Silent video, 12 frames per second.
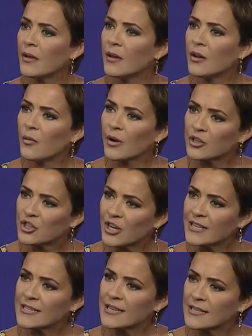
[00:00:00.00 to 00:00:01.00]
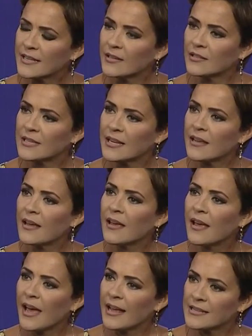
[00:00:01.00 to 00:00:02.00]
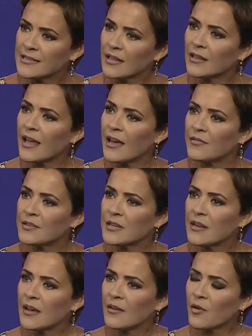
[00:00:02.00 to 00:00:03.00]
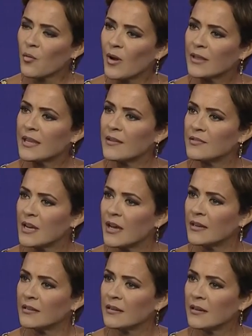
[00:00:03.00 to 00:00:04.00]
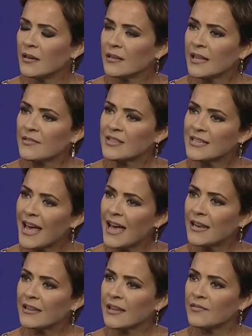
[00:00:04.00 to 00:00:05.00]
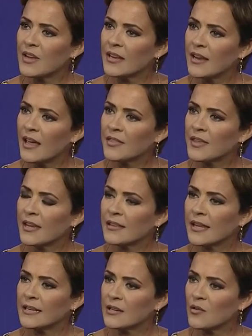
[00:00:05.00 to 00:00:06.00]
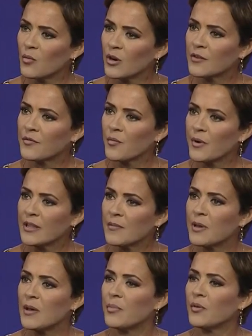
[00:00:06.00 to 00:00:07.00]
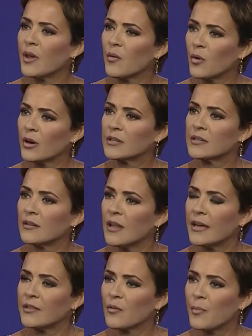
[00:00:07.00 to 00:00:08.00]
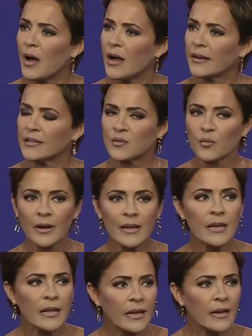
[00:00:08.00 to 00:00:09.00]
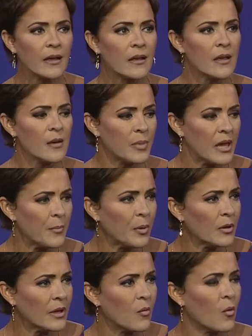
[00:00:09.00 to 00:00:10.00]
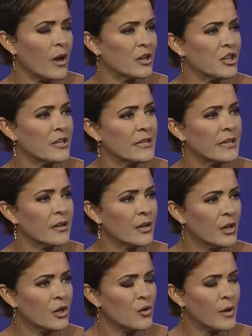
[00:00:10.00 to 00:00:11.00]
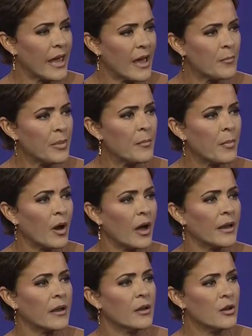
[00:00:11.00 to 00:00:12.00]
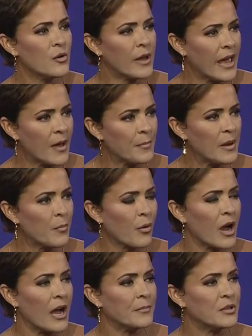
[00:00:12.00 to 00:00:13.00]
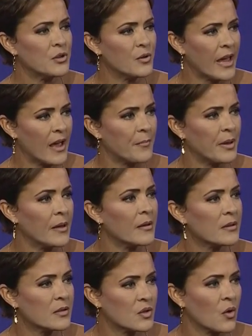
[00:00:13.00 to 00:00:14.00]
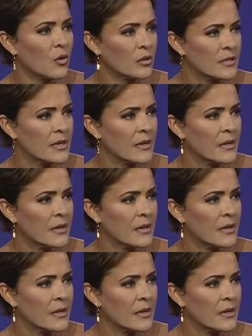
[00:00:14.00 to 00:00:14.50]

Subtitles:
who are just as guilty as the left for what they've done. They've sat, they've done nothing, they didn't work for we the people, they worked to line their pockets. We need people in Washington who can't be bought, who can't be bribed, who can't be sold.